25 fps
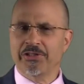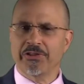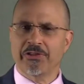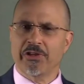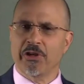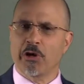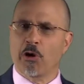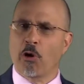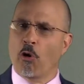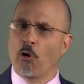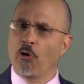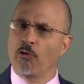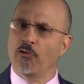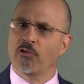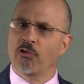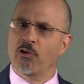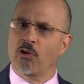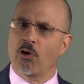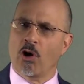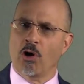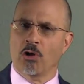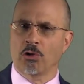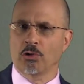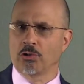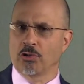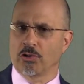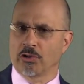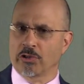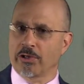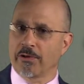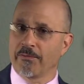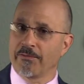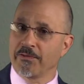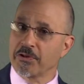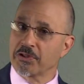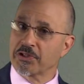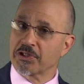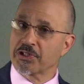the overall look
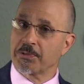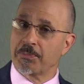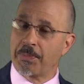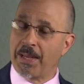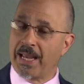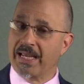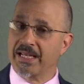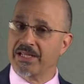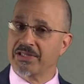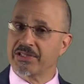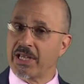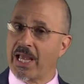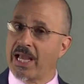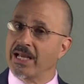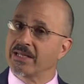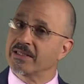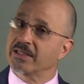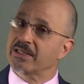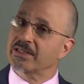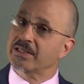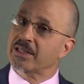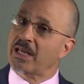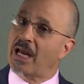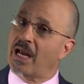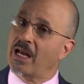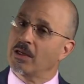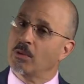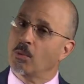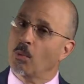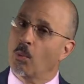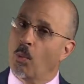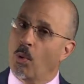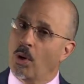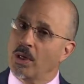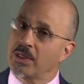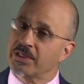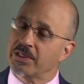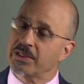of your space and decide
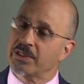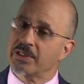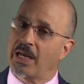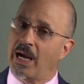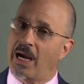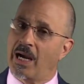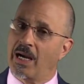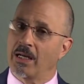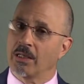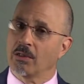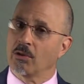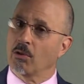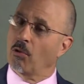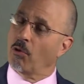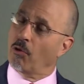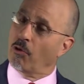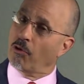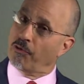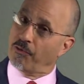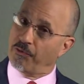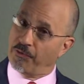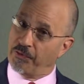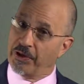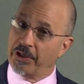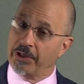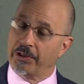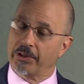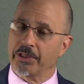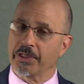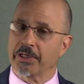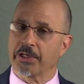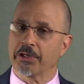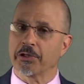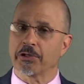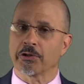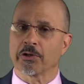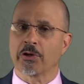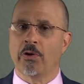what style or
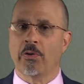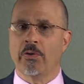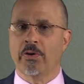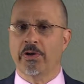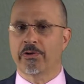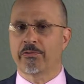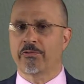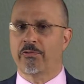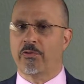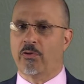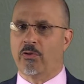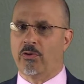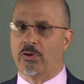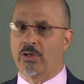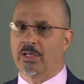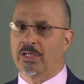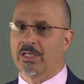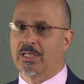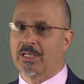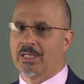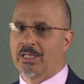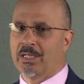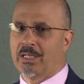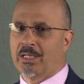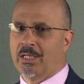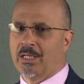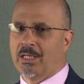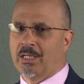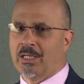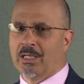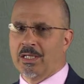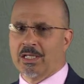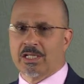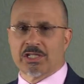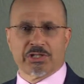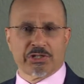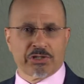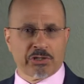feeling you're going for.
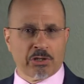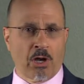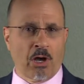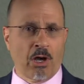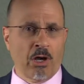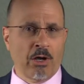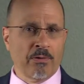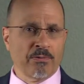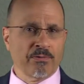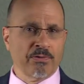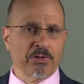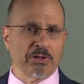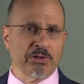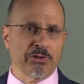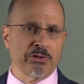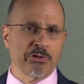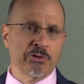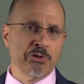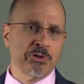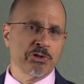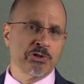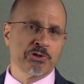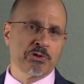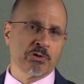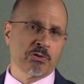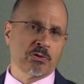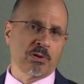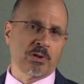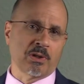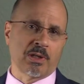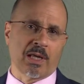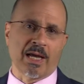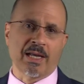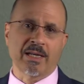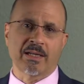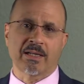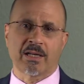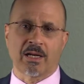Soft and neutral
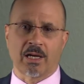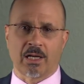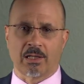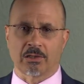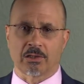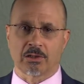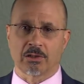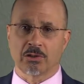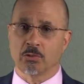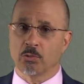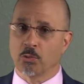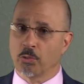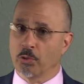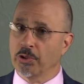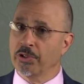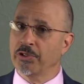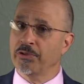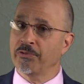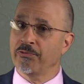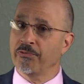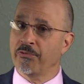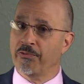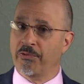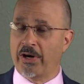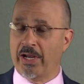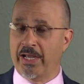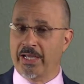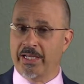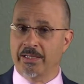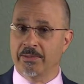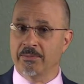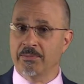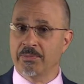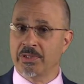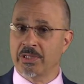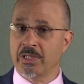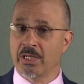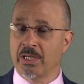light color wooden
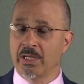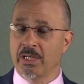frames